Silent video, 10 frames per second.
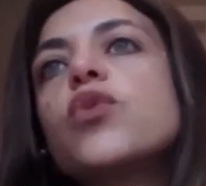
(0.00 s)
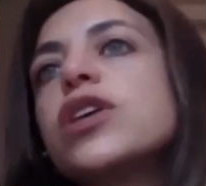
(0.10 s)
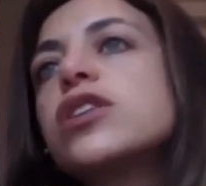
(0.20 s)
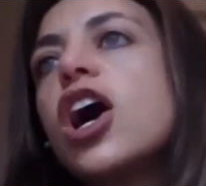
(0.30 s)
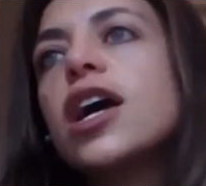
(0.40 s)

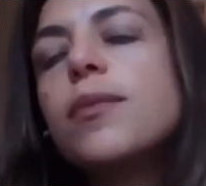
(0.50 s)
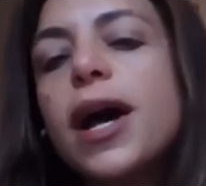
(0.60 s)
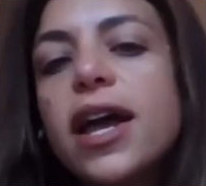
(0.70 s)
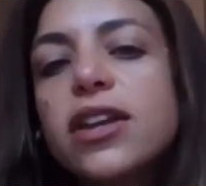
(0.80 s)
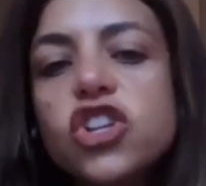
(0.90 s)
and we
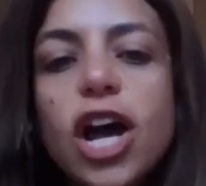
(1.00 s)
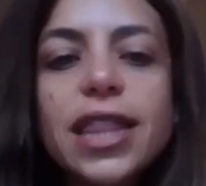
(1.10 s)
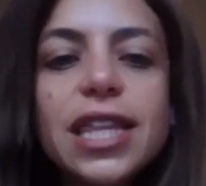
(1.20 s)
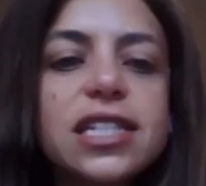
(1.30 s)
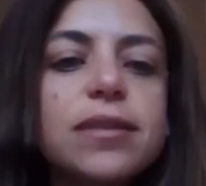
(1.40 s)
talk about and
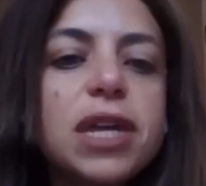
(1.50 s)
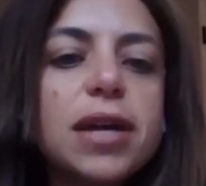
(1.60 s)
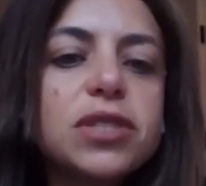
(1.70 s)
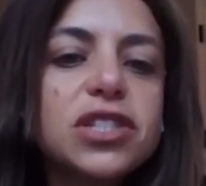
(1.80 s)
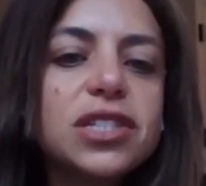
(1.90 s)
you know i think
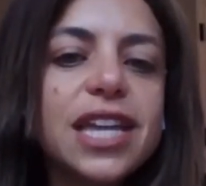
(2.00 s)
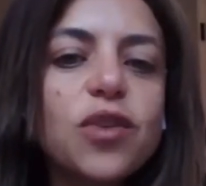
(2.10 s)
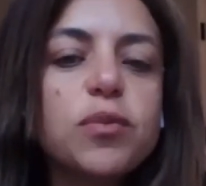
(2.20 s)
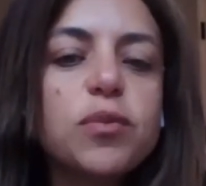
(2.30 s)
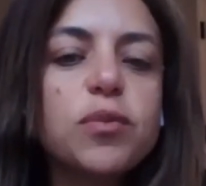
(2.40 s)
sometimes this
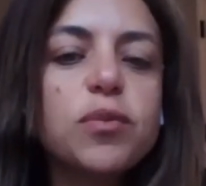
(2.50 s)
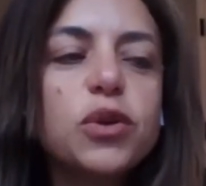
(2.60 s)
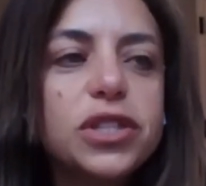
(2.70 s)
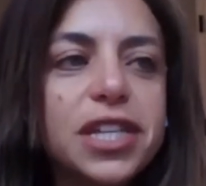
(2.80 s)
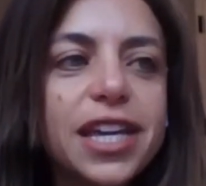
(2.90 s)
is like one
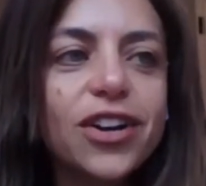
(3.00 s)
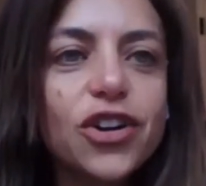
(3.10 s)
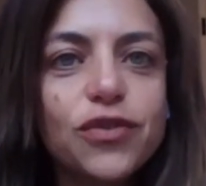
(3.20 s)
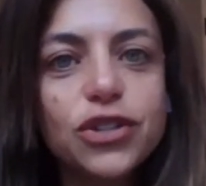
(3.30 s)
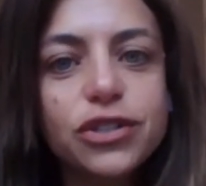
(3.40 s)
of the most
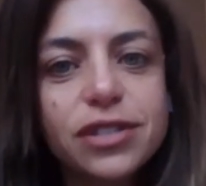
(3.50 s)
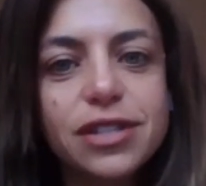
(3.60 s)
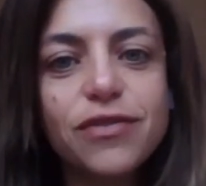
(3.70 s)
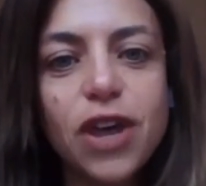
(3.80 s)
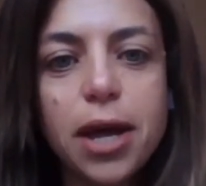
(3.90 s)
scary
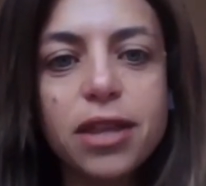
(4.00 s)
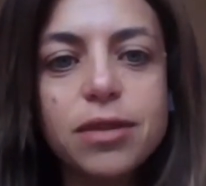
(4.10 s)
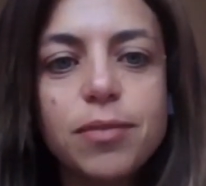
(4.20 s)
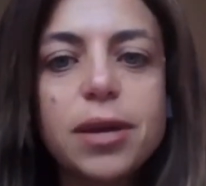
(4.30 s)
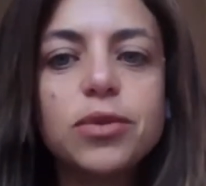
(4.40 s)
verses in
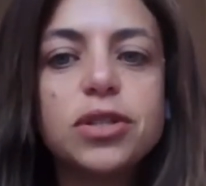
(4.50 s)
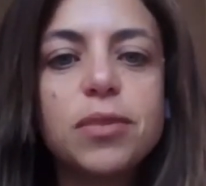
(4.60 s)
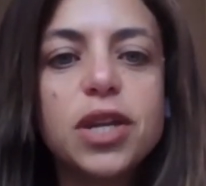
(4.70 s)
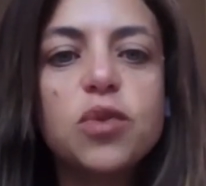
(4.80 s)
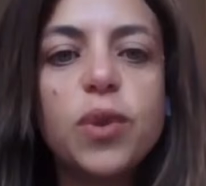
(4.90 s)
the, in the
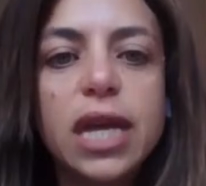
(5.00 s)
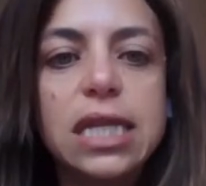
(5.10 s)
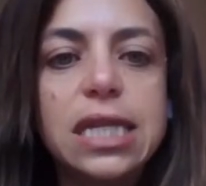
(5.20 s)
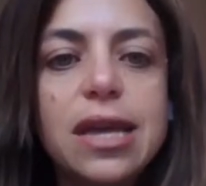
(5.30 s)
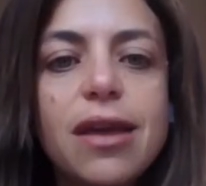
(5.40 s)
bible in many
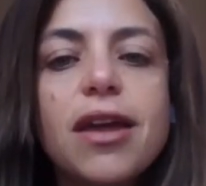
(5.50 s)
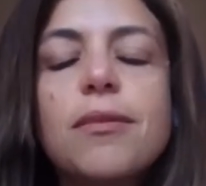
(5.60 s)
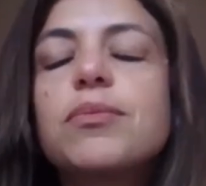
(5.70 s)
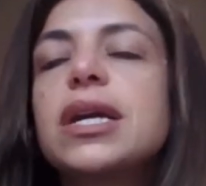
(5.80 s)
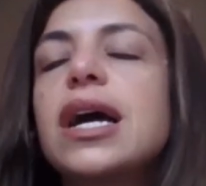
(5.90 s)
ways
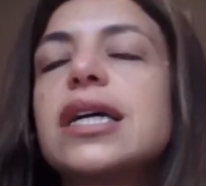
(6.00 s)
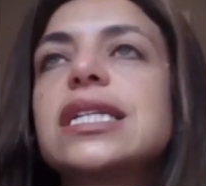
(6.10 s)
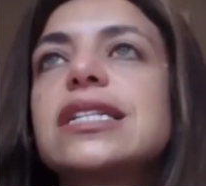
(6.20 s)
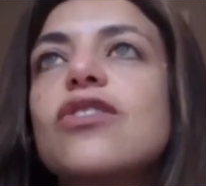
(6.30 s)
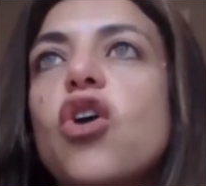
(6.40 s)

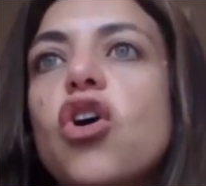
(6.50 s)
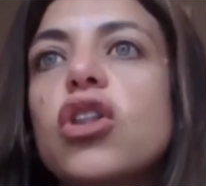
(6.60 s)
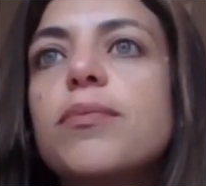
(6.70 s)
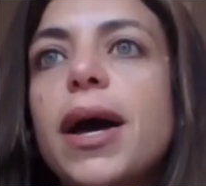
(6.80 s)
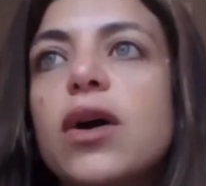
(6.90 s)
because it is
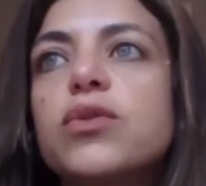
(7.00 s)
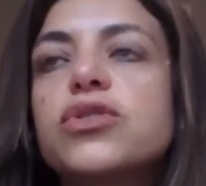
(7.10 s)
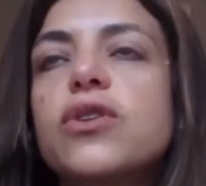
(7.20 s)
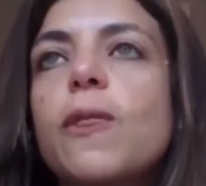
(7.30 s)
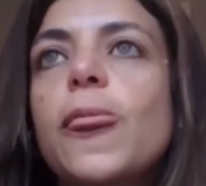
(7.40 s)
all
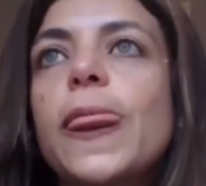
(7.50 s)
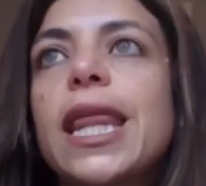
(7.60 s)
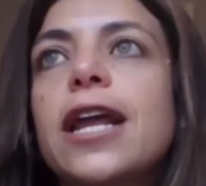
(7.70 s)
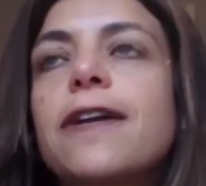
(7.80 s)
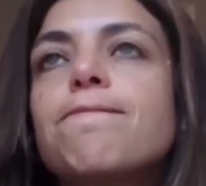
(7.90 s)
about
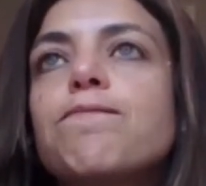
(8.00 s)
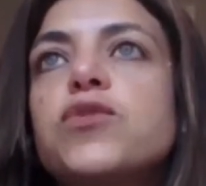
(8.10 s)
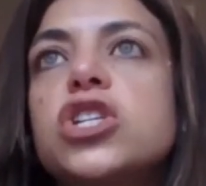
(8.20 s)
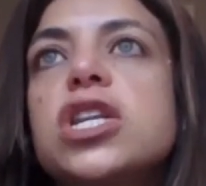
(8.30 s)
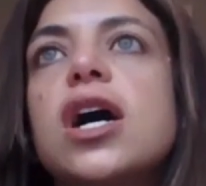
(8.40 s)

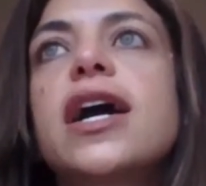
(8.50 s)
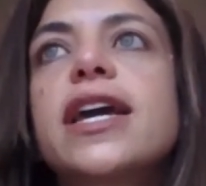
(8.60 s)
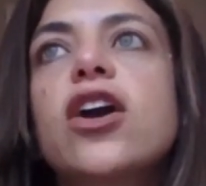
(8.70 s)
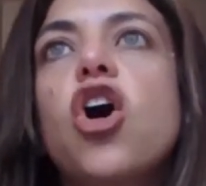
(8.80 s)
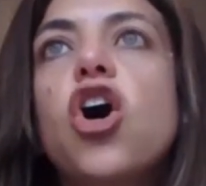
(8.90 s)

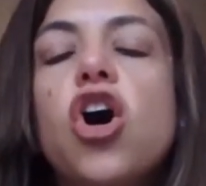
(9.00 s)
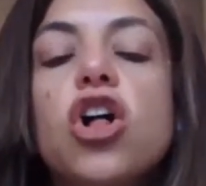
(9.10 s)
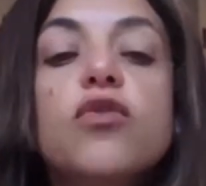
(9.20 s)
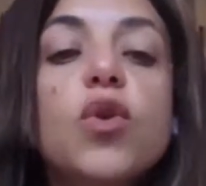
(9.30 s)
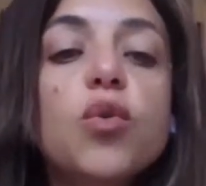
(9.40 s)
denying
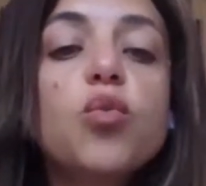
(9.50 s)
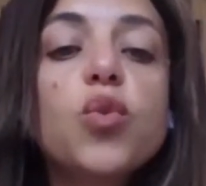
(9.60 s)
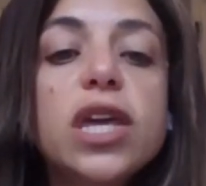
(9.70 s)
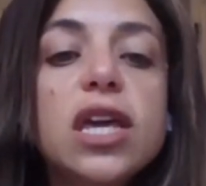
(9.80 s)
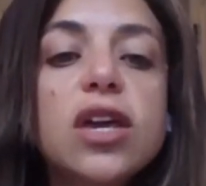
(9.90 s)
all of
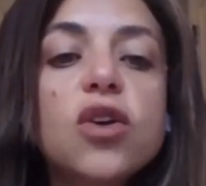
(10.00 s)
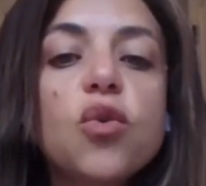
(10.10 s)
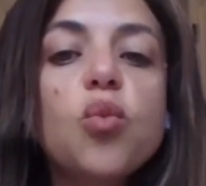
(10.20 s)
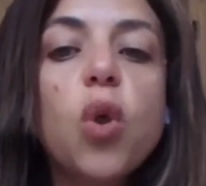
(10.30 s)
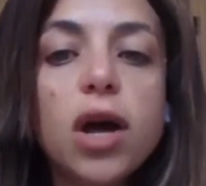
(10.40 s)
what
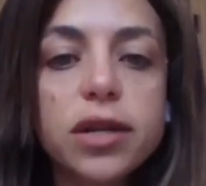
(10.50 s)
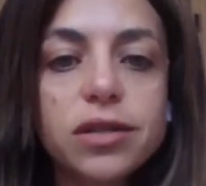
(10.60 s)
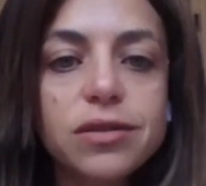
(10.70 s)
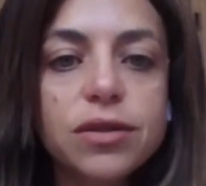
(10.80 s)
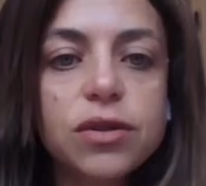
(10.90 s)
we
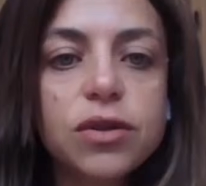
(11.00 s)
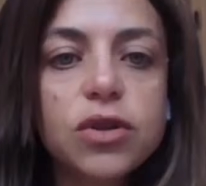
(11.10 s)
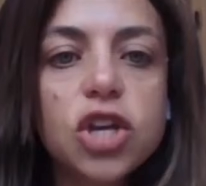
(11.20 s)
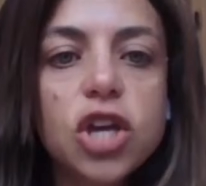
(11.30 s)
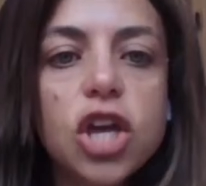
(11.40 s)
want
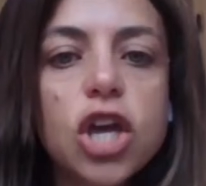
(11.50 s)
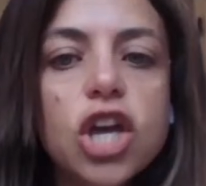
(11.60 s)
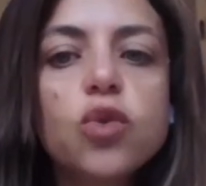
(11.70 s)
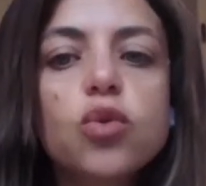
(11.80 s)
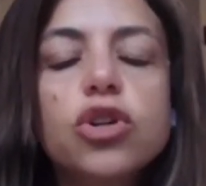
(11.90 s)

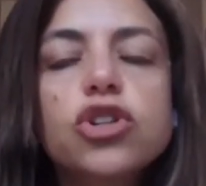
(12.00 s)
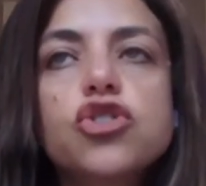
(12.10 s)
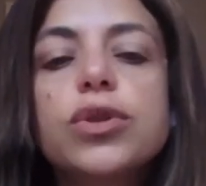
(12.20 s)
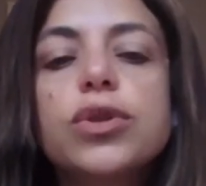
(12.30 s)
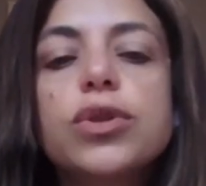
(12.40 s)
in
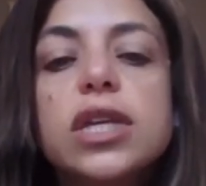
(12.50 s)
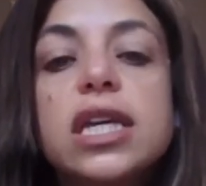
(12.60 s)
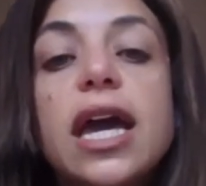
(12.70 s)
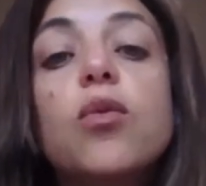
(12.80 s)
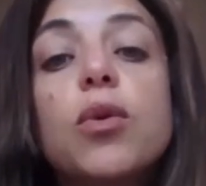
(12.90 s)
order to
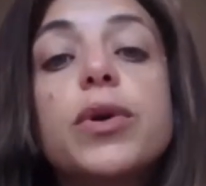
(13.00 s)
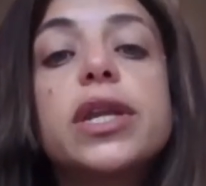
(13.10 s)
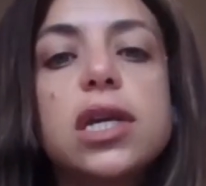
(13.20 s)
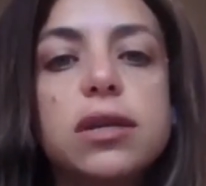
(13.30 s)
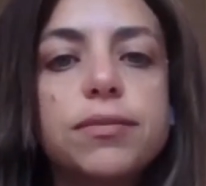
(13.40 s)
truly get
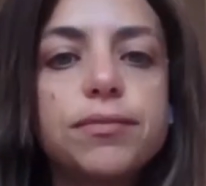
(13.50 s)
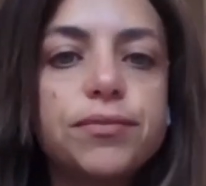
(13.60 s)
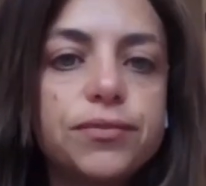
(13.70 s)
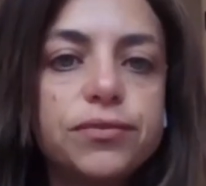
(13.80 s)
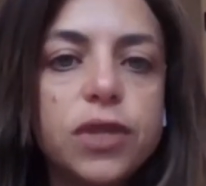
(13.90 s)
what we
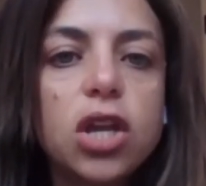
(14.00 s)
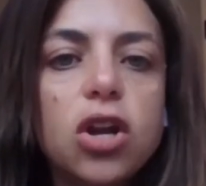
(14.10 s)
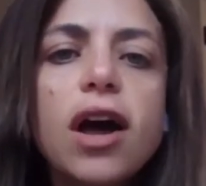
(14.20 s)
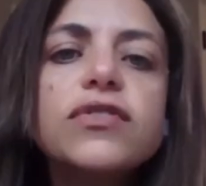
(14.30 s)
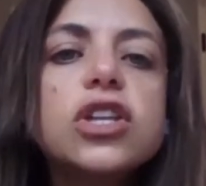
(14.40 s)
need
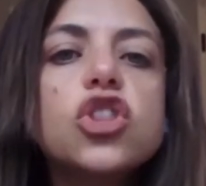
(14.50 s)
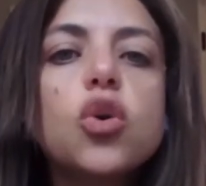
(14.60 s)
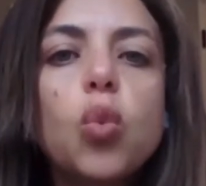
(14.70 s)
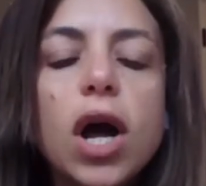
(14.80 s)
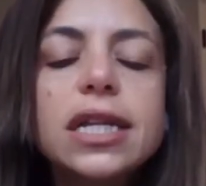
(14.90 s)
and
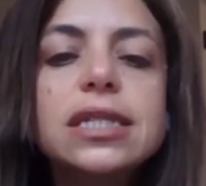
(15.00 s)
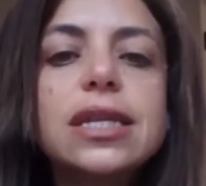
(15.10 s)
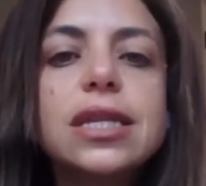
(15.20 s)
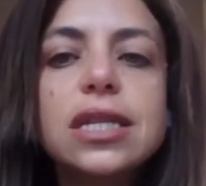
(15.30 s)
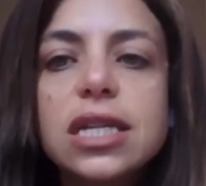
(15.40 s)
often the
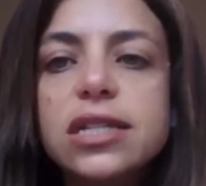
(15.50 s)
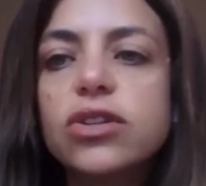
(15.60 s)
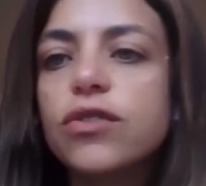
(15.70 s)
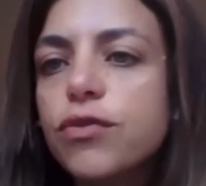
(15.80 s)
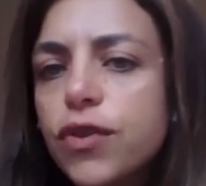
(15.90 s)
wants and the
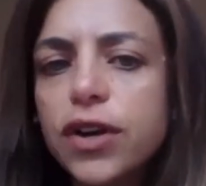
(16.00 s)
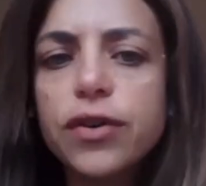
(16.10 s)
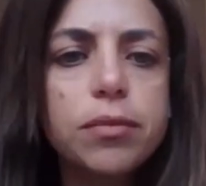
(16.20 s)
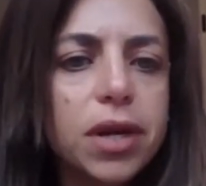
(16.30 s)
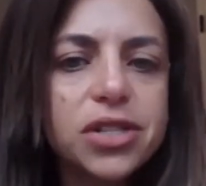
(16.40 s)
needs are
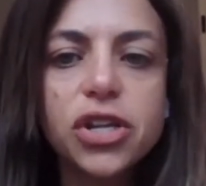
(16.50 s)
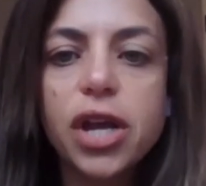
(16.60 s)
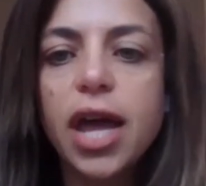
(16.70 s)
very